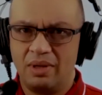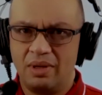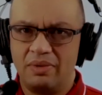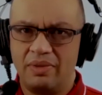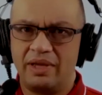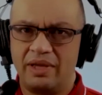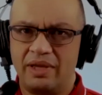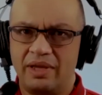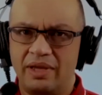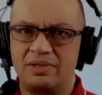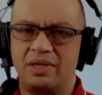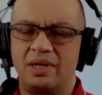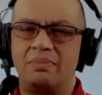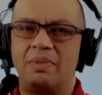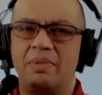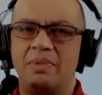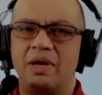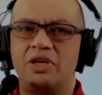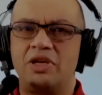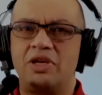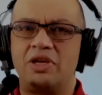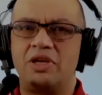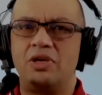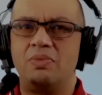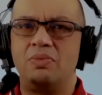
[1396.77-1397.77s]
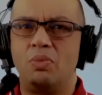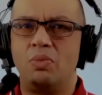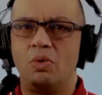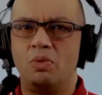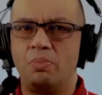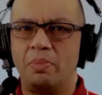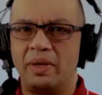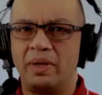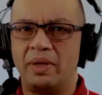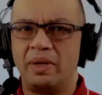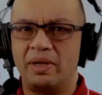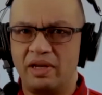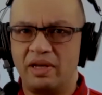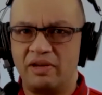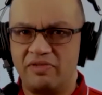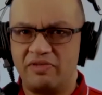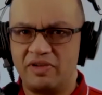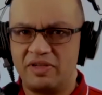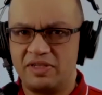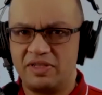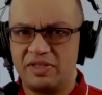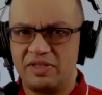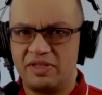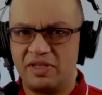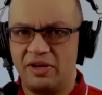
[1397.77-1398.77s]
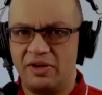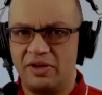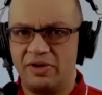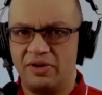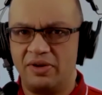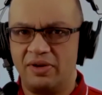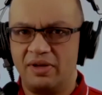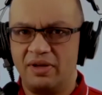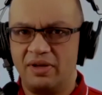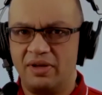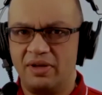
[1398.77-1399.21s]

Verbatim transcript: that's going to make you more mentally resilient,